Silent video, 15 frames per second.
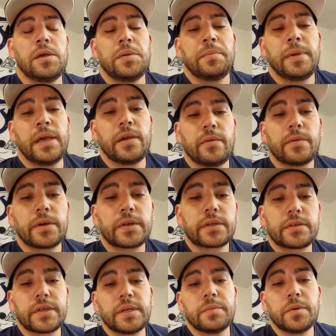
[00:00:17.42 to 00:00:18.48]
man, what a
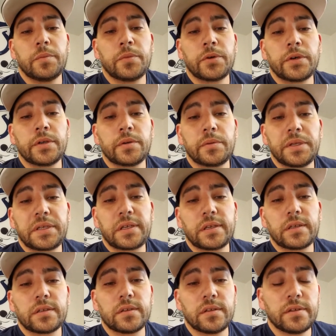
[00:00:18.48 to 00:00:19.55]
great Memorial
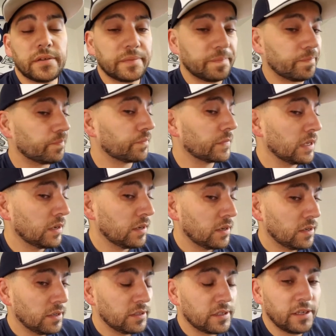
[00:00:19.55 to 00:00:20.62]
Weekend.
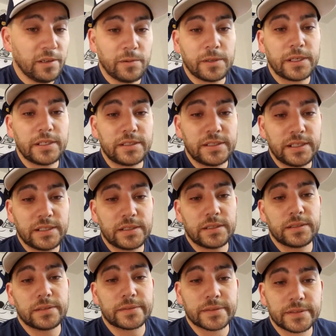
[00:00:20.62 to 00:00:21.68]
Tell you what it did
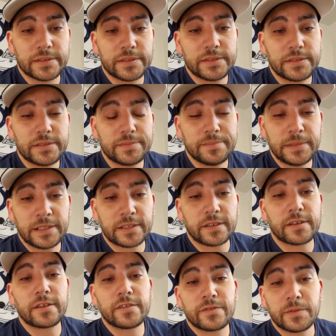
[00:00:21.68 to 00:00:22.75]
do. It made it
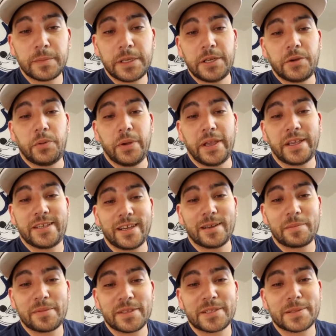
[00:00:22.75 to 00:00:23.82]
hard for me to wake
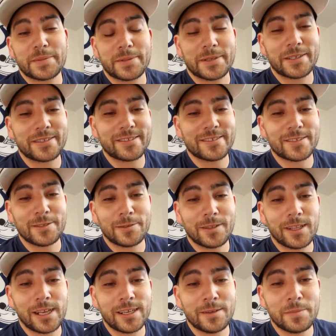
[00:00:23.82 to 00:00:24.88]
up this morning. There's no
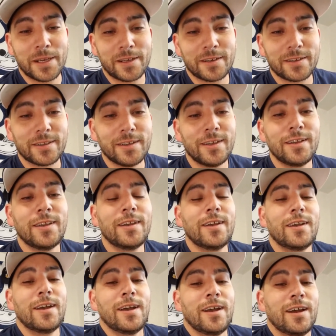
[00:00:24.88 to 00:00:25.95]
lie about it.
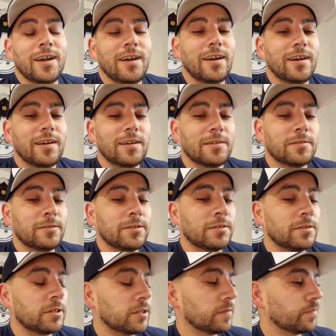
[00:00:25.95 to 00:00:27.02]
I
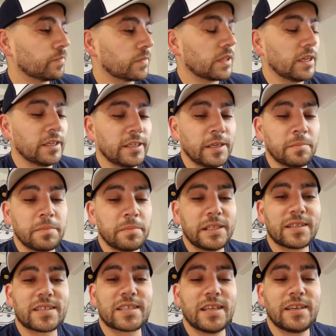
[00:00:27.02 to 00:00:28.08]
didn't beat
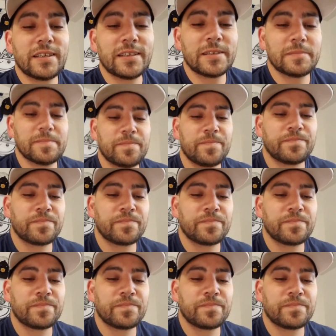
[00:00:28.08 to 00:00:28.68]
the sun up,